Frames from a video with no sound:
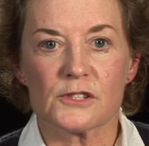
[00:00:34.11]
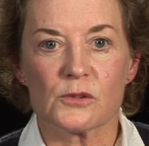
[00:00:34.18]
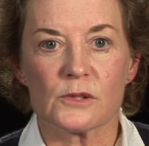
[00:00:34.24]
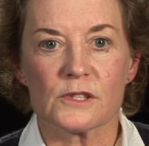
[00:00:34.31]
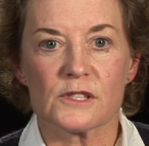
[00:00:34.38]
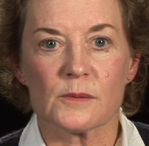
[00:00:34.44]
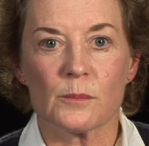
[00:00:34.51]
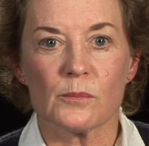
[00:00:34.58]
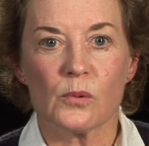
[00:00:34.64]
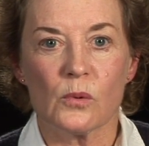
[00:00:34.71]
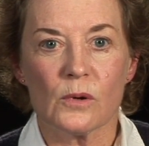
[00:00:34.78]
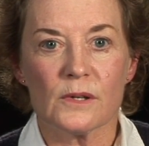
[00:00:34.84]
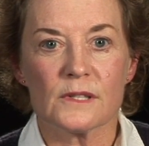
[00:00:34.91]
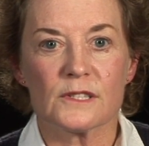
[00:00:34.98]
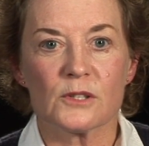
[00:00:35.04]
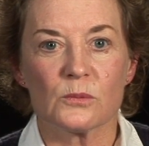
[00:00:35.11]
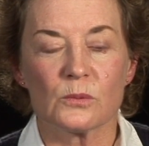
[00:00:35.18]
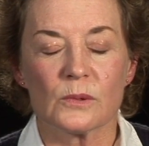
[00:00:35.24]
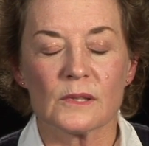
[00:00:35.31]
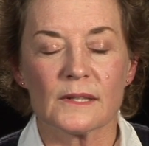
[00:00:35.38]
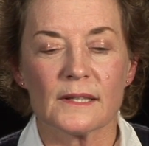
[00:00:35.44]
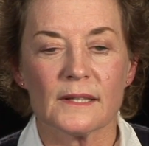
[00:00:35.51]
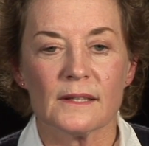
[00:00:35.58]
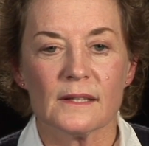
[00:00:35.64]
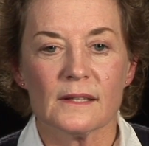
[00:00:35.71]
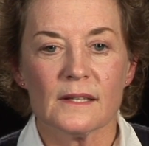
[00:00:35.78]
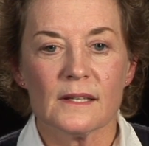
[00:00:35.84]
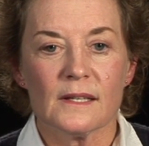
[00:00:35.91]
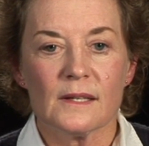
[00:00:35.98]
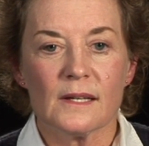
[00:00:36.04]
So it's important to really
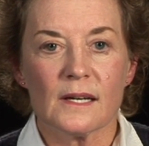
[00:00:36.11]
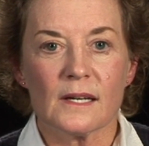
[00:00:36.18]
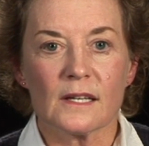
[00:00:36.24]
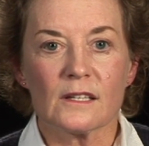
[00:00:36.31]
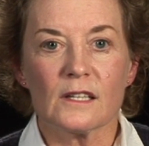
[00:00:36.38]
uh,